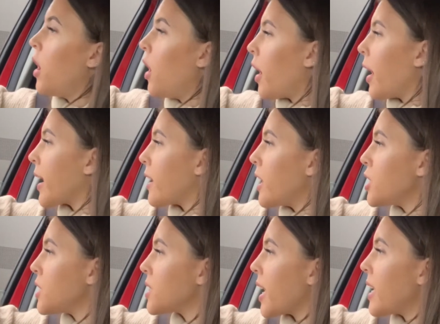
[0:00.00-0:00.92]
Hi, can I
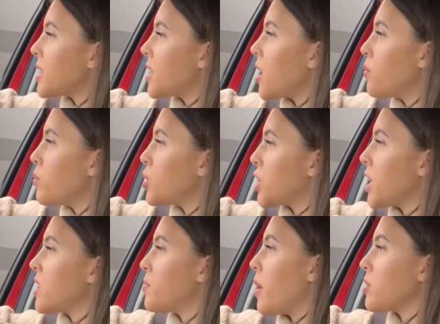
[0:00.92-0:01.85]
just get some
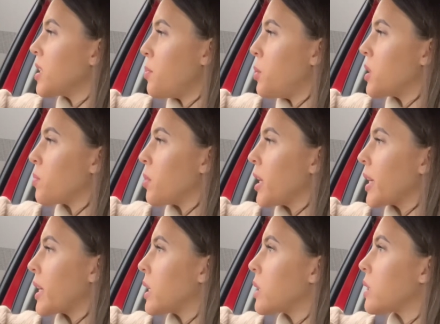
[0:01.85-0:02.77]
cheese melt dippers,
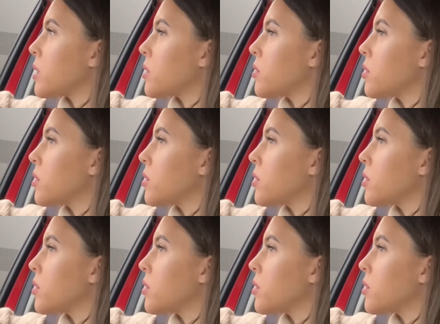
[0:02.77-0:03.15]
please?